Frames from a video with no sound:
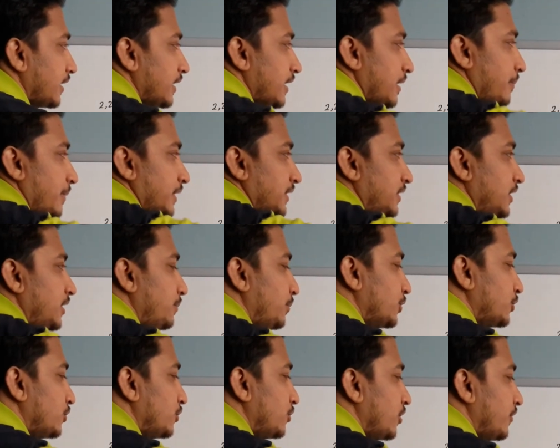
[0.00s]
Number 3
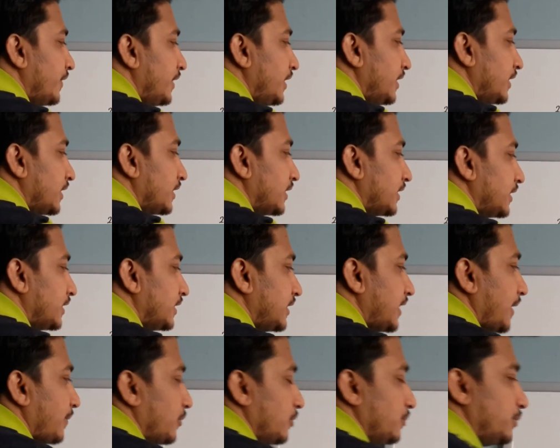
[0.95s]
position you have a
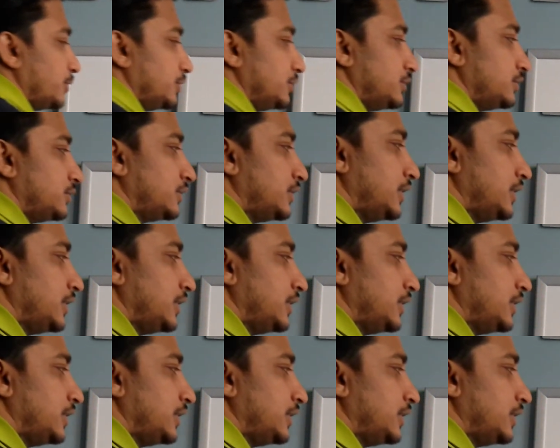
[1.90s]
double bond.